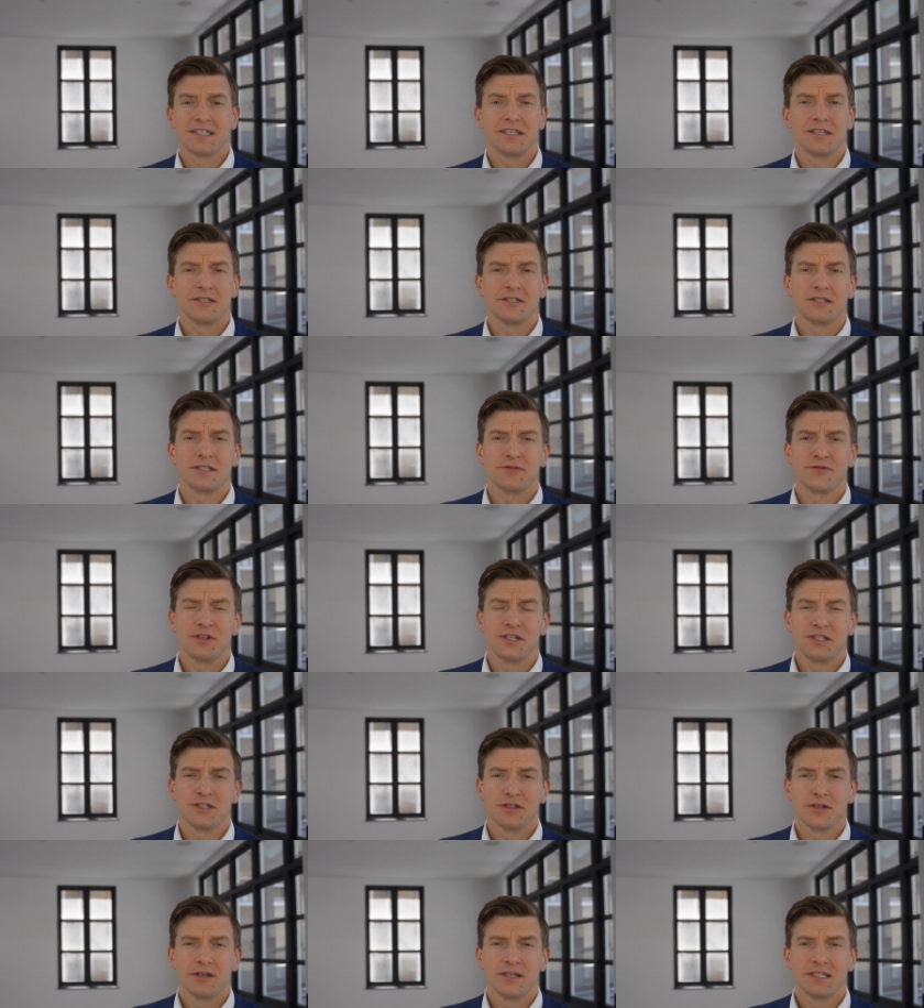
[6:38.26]
tinnitus
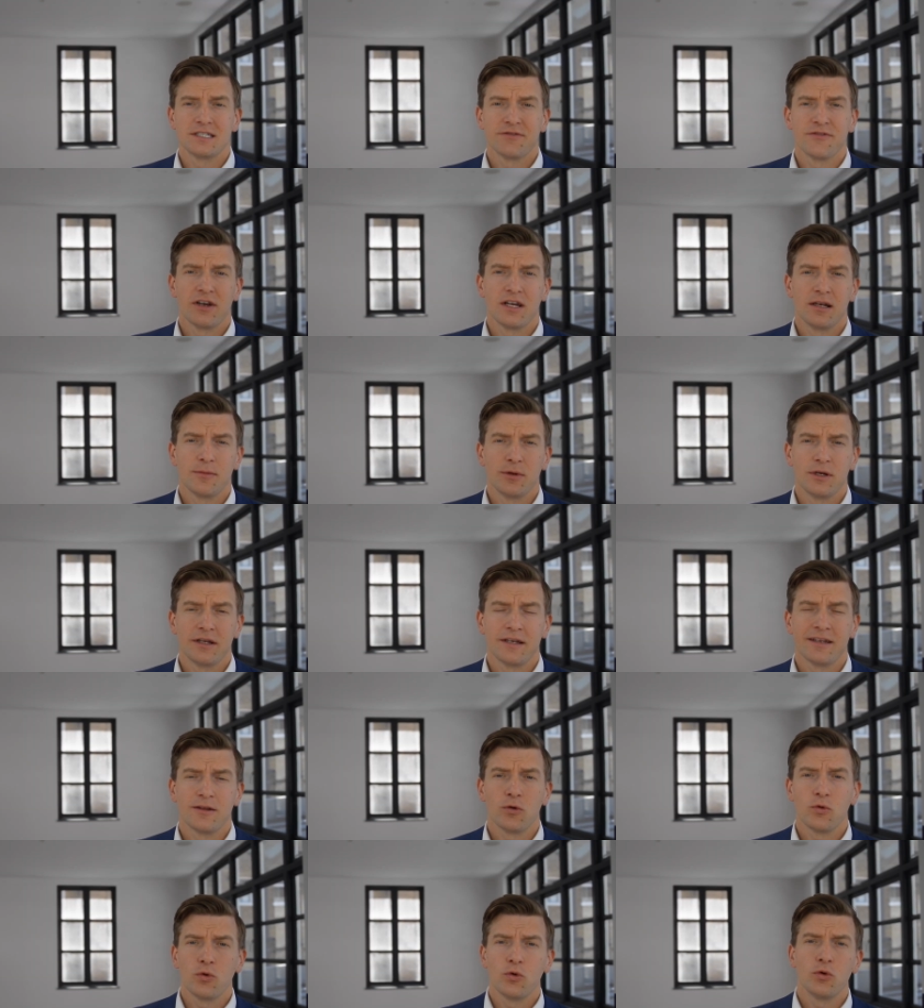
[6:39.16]
feature is available in
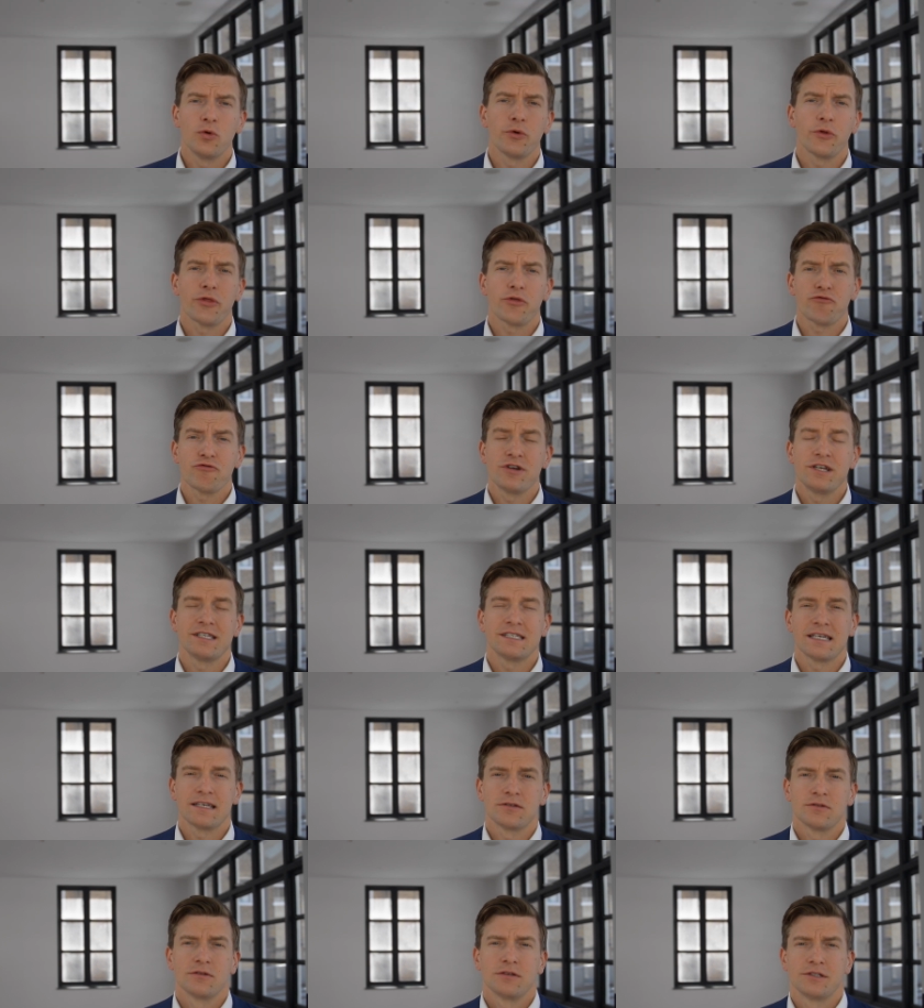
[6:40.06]
all three
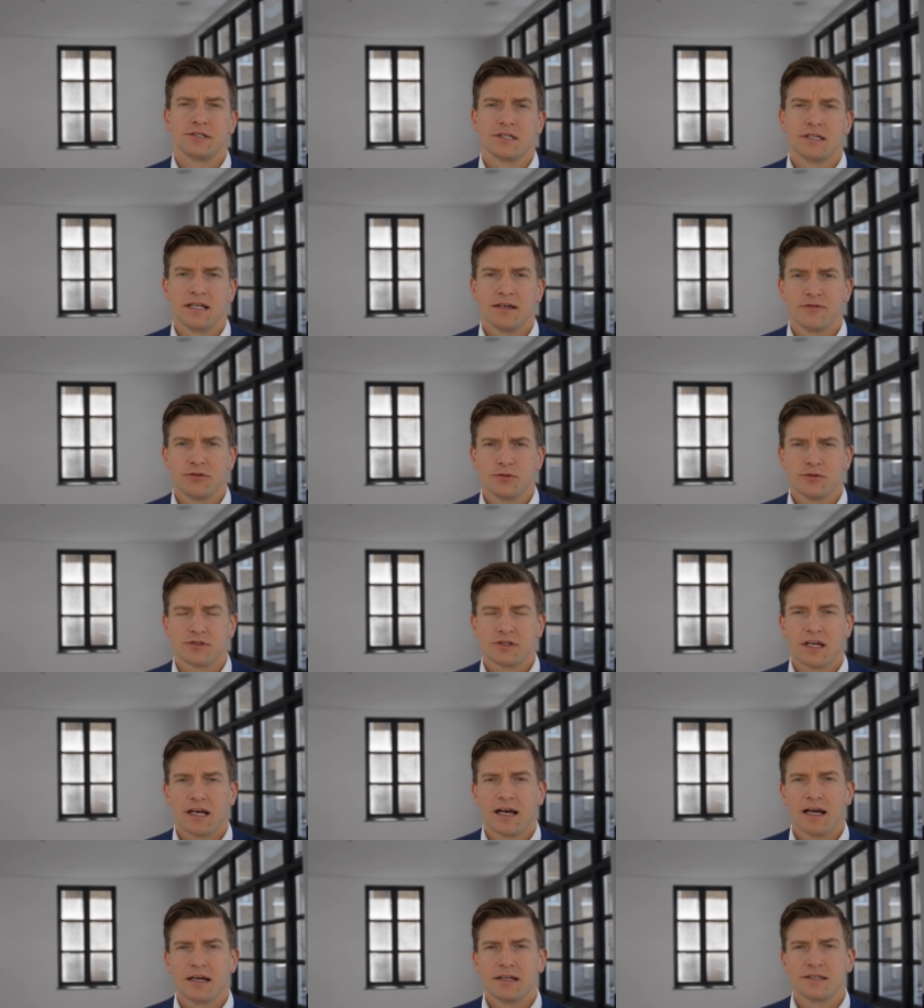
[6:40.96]
technology levels,
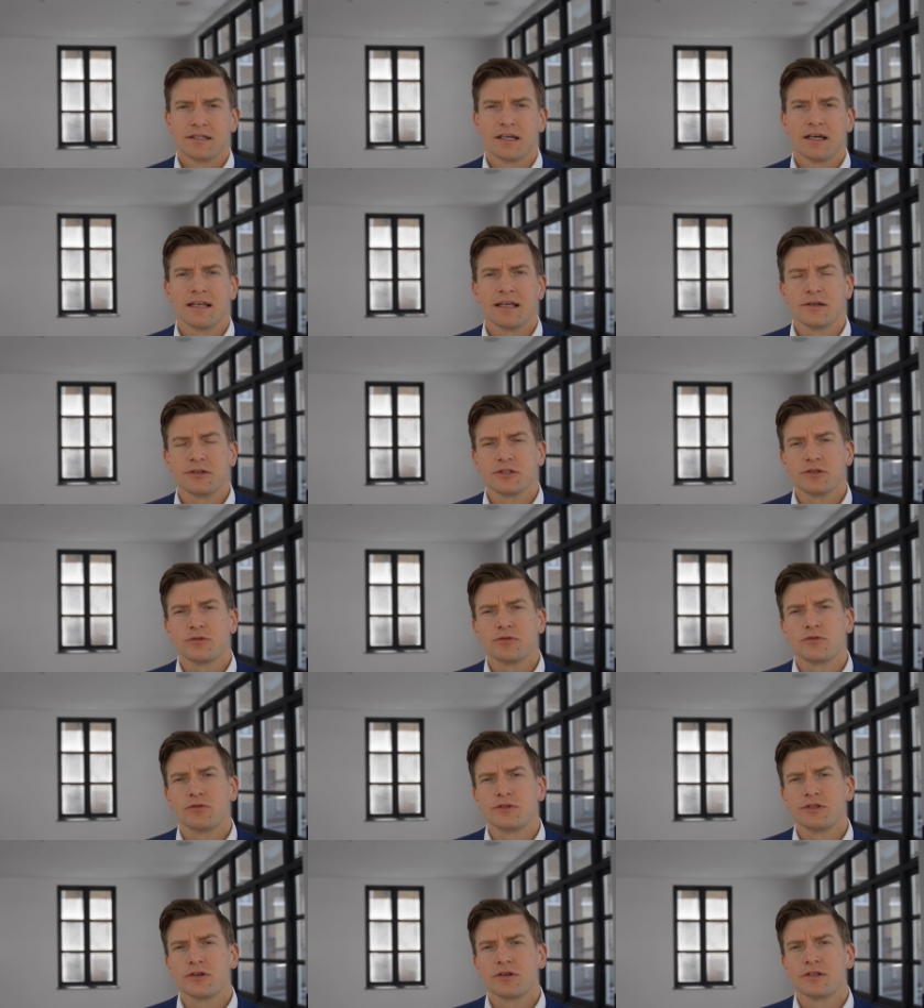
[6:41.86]
and it allows your
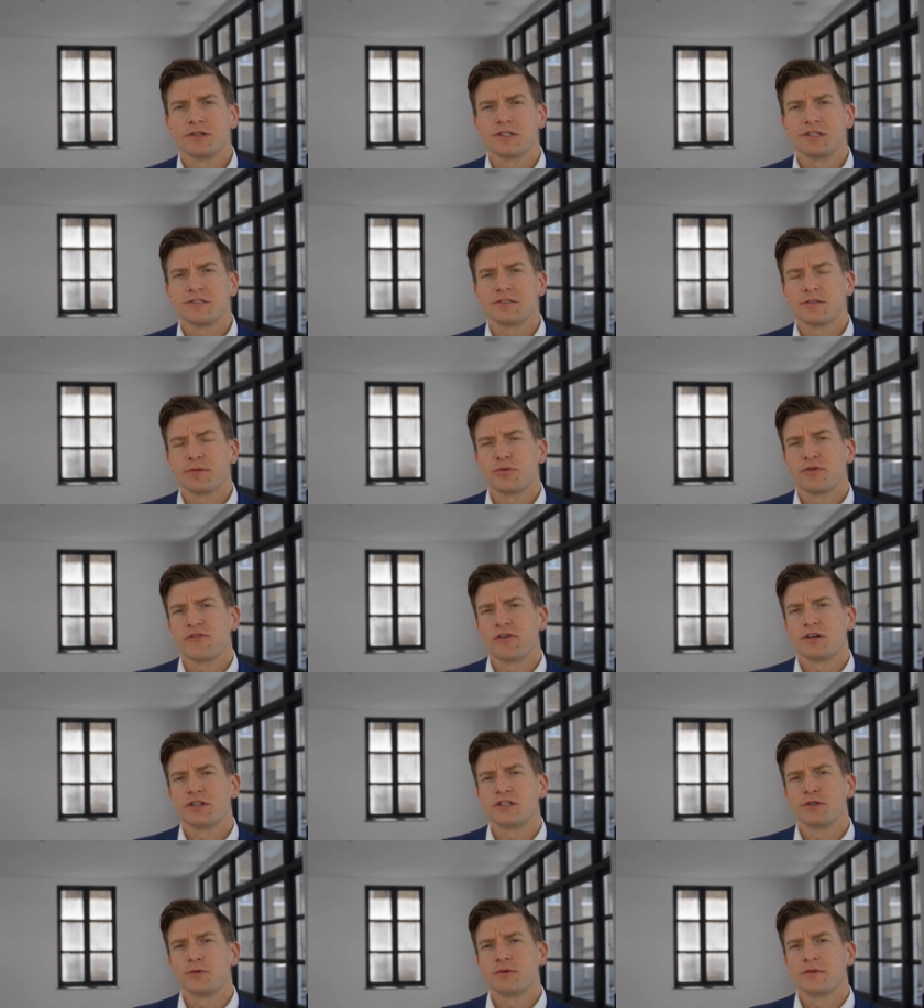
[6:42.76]
audiologist to
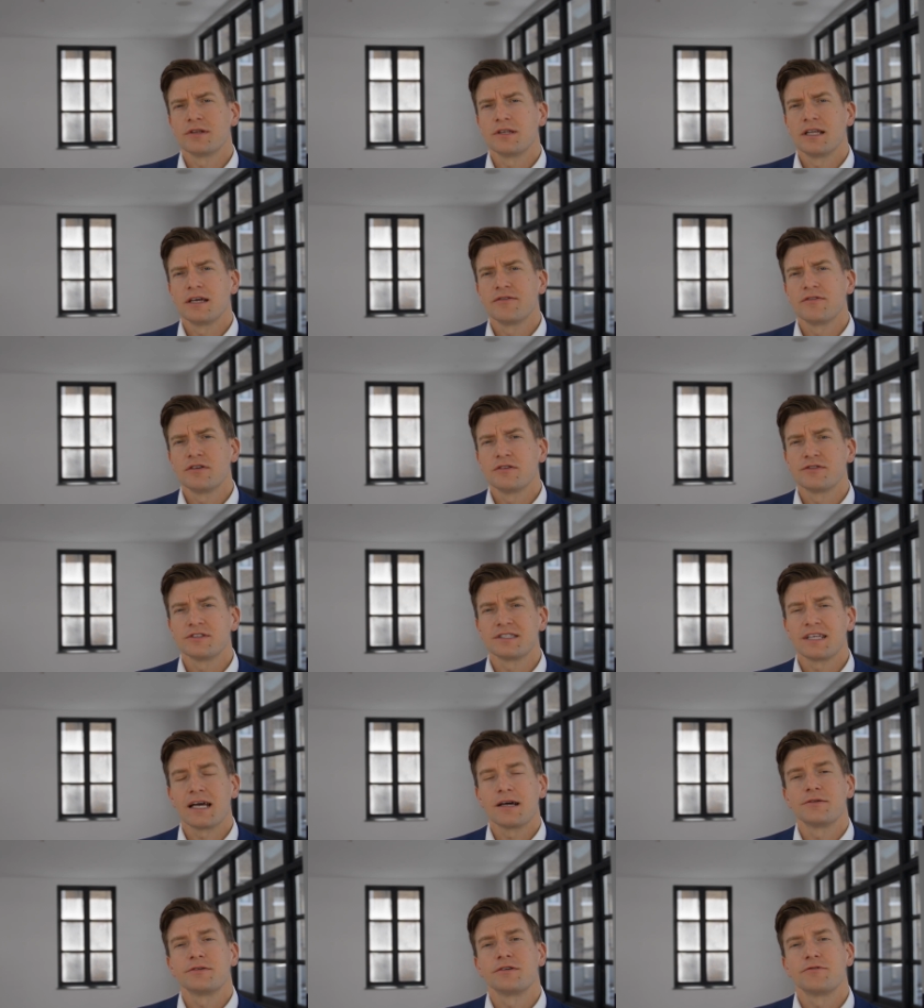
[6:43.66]
provide you with a level of
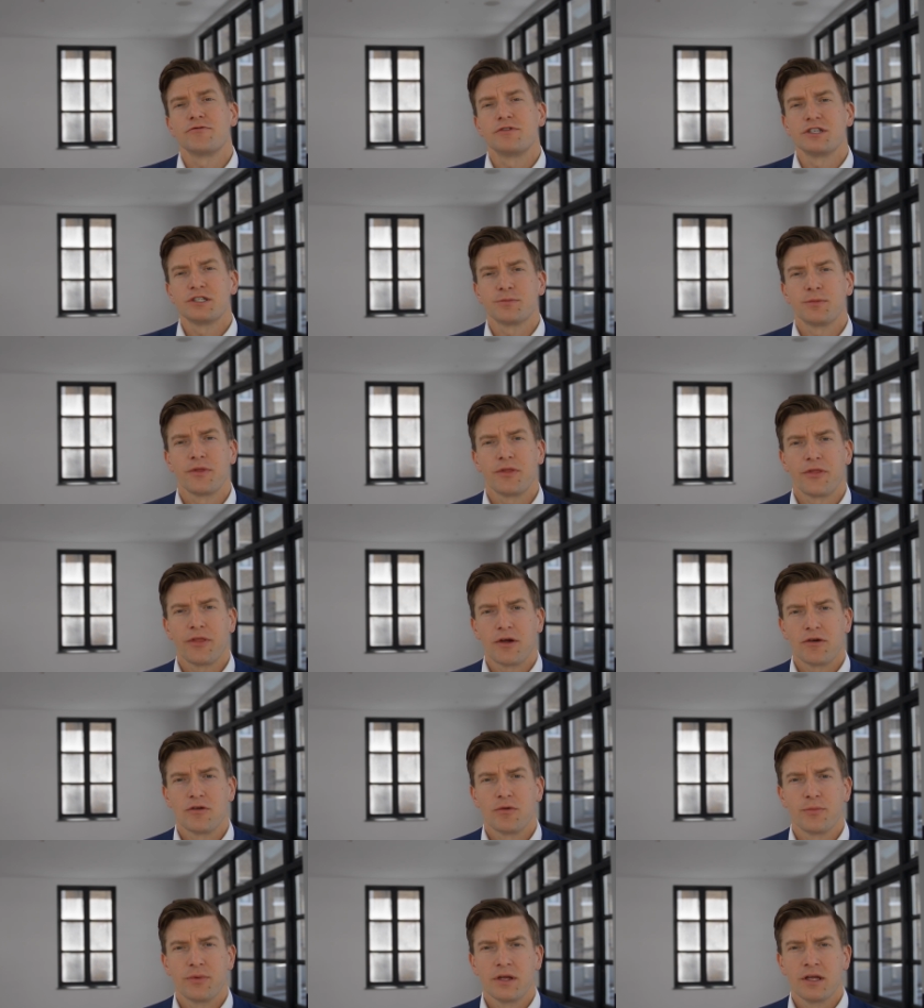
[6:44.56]
sound enrichment
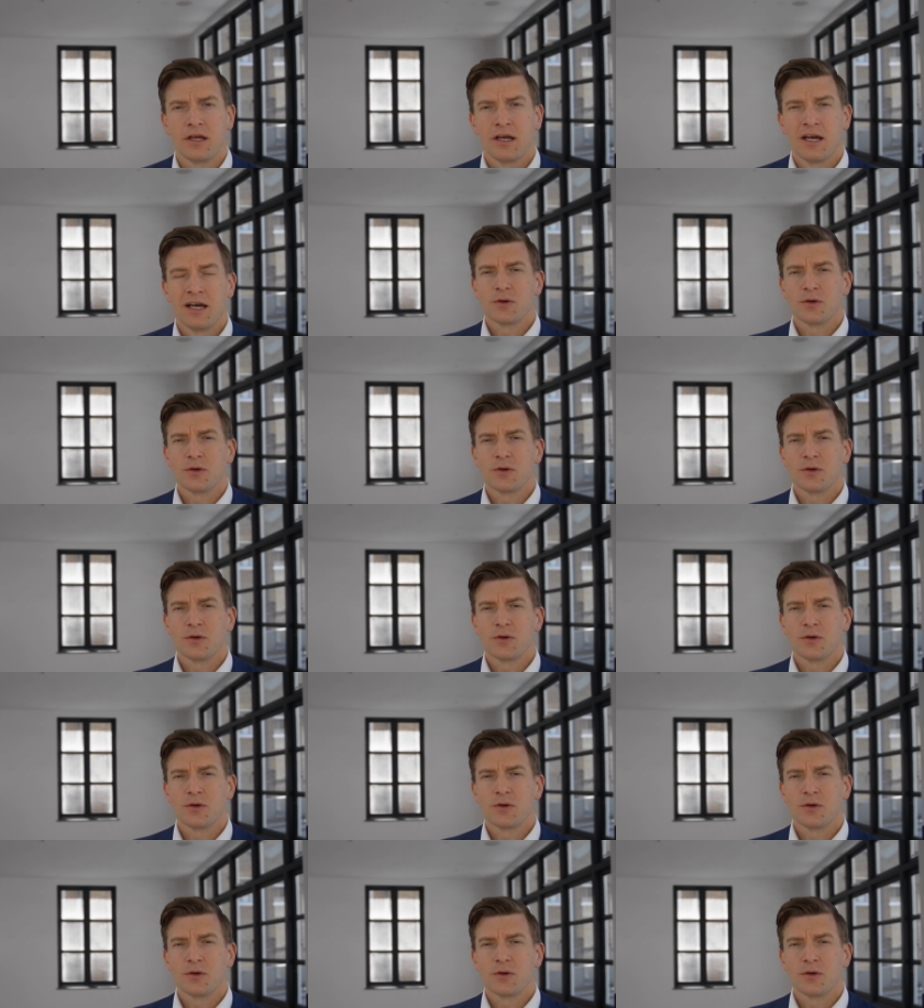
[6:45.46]
therapy,